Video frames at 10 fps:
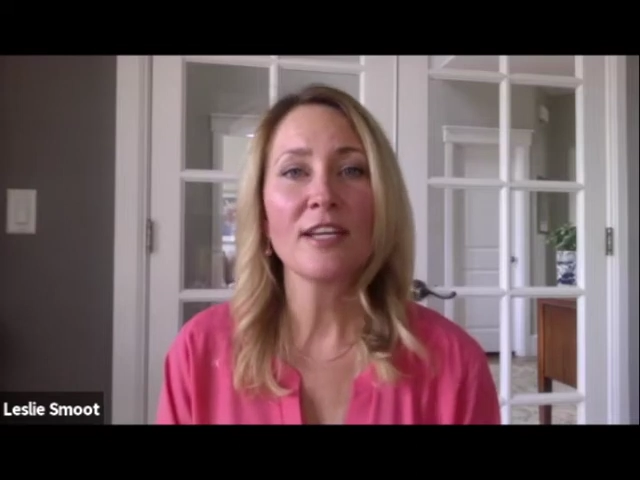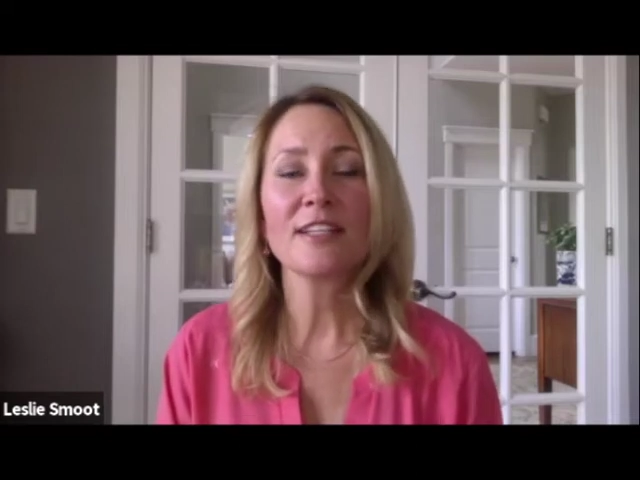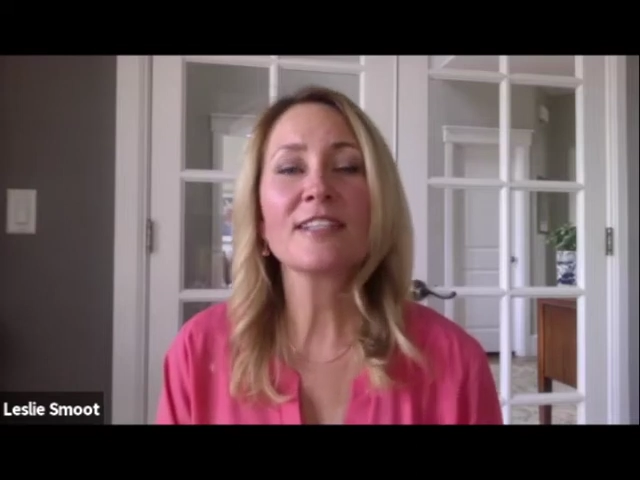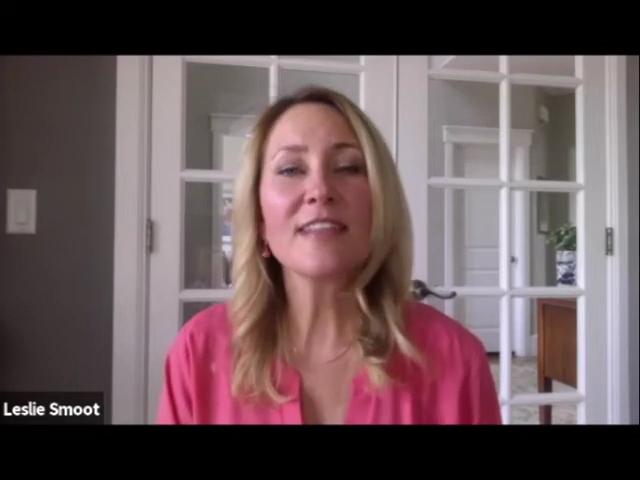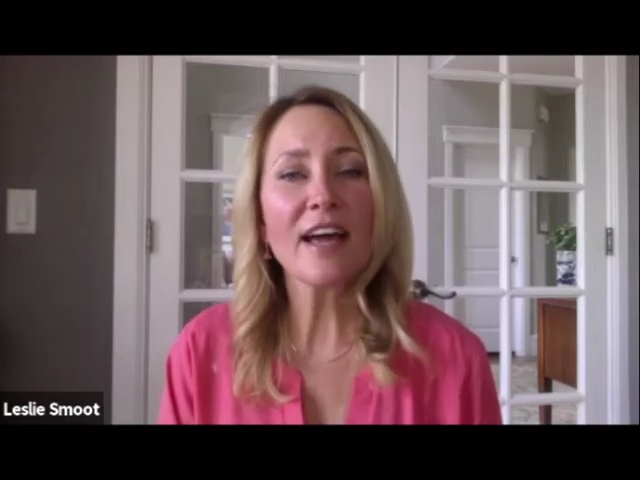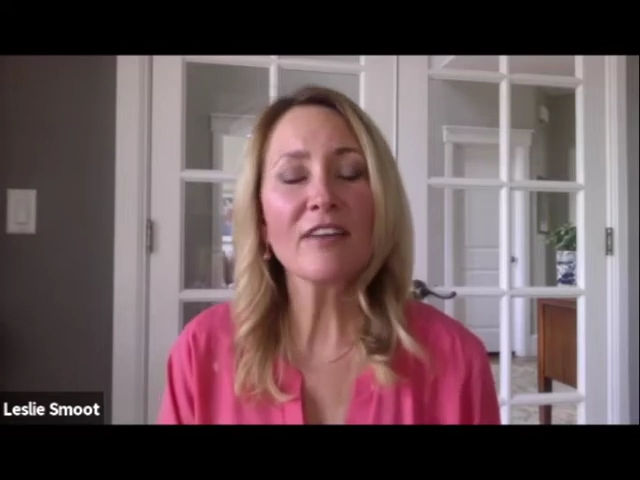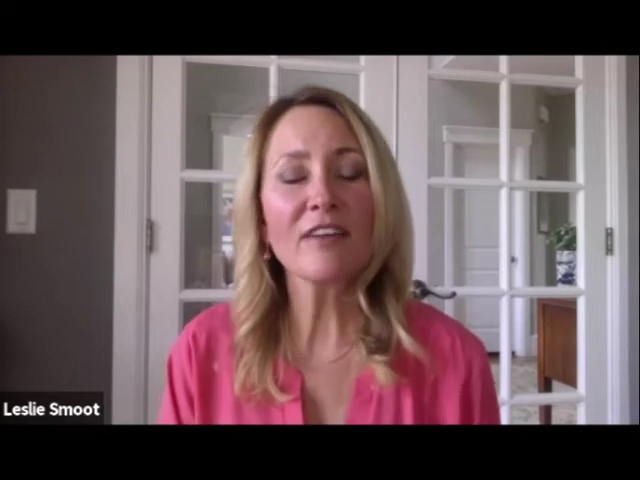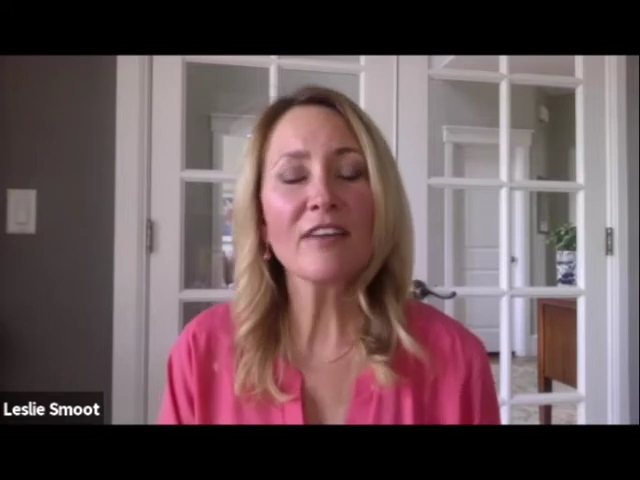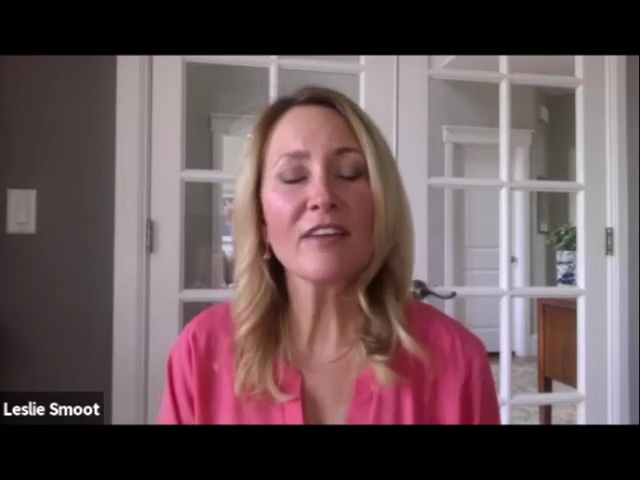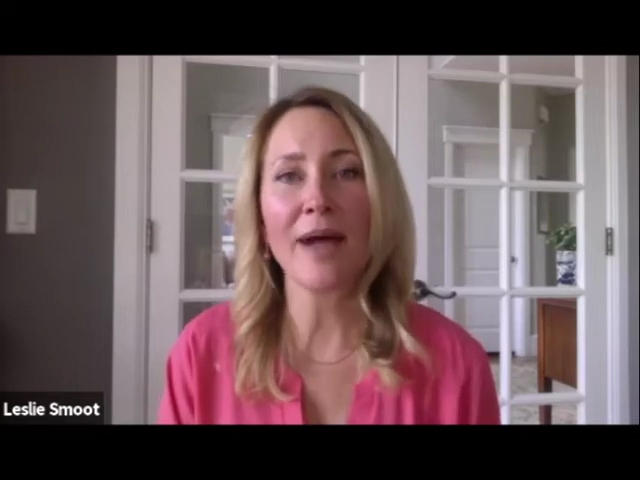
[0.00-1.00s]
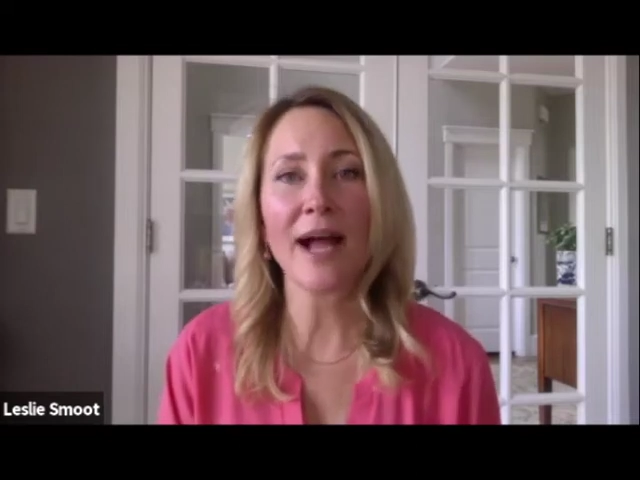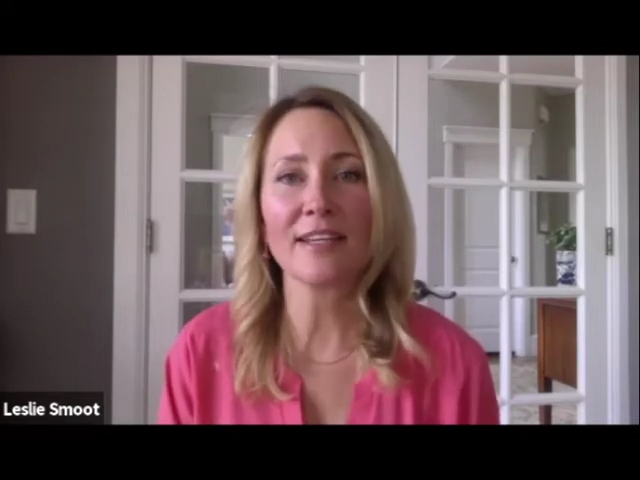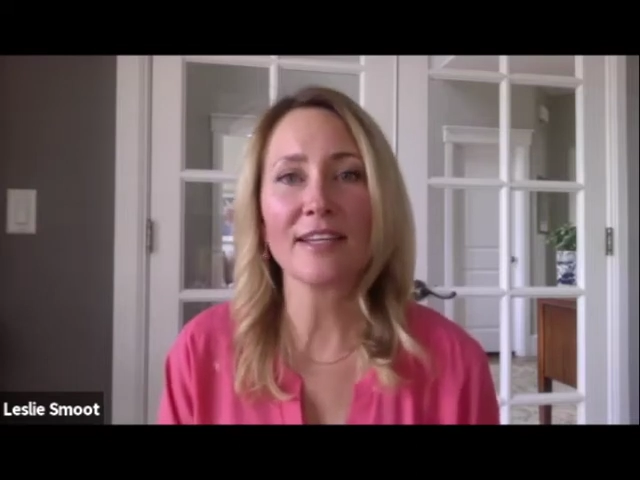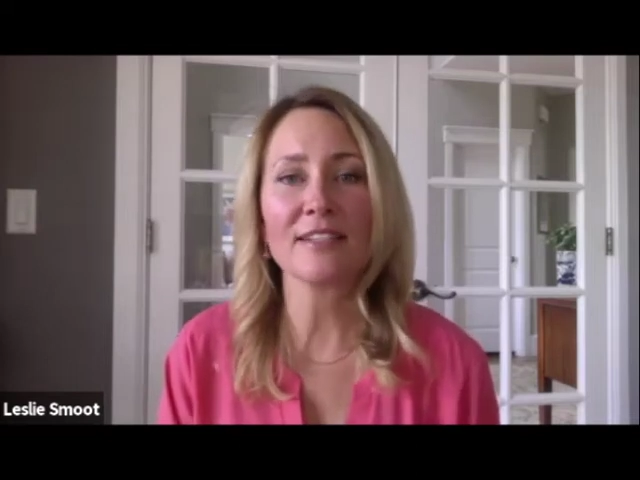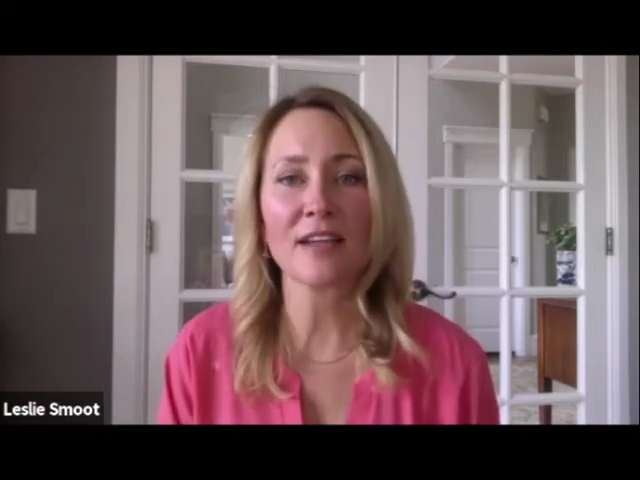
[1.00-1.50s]
does that ever come back
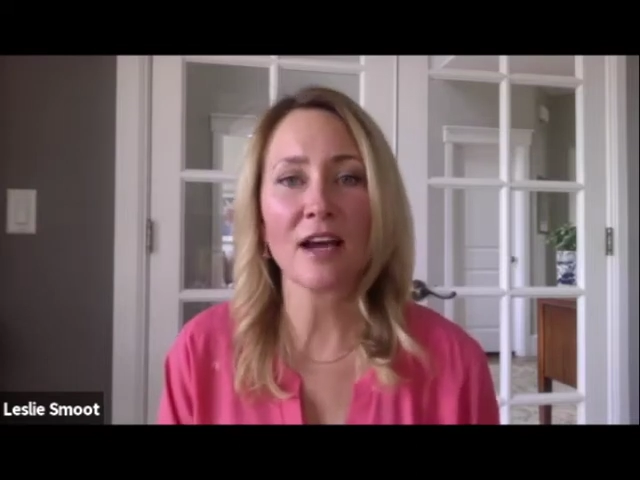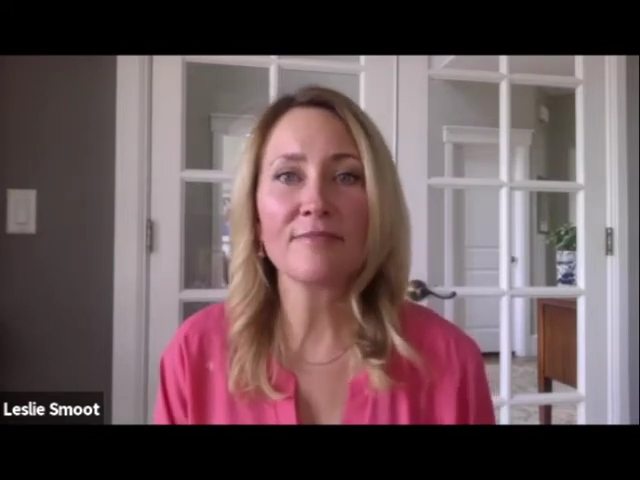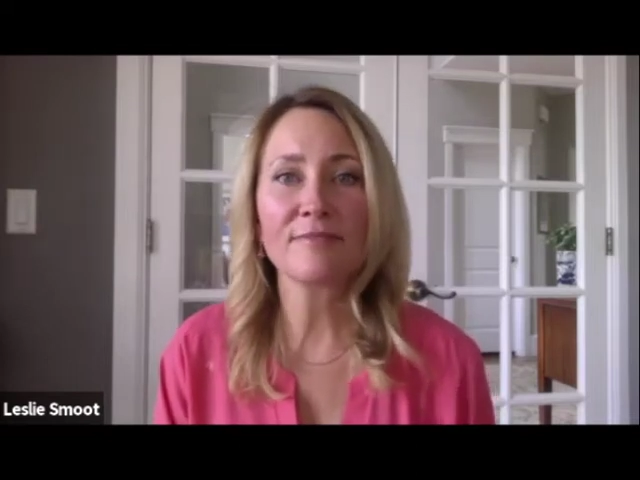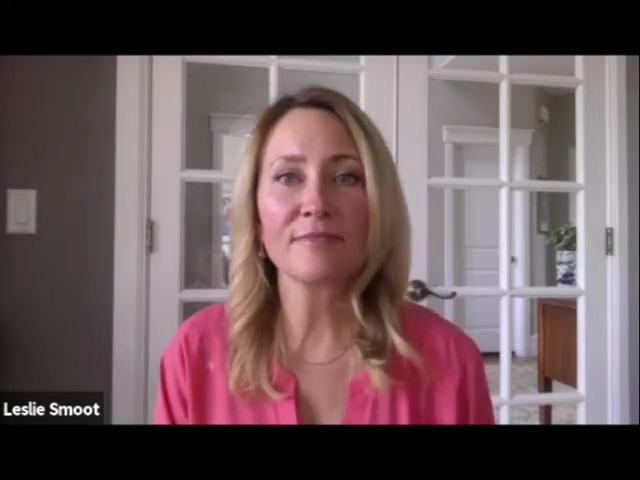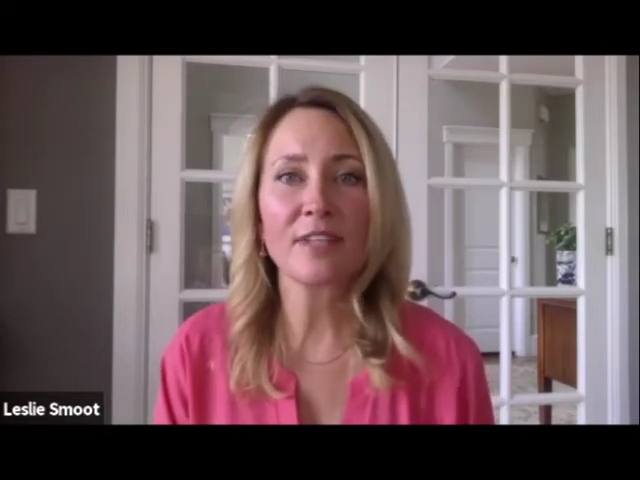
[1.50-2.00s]
in time?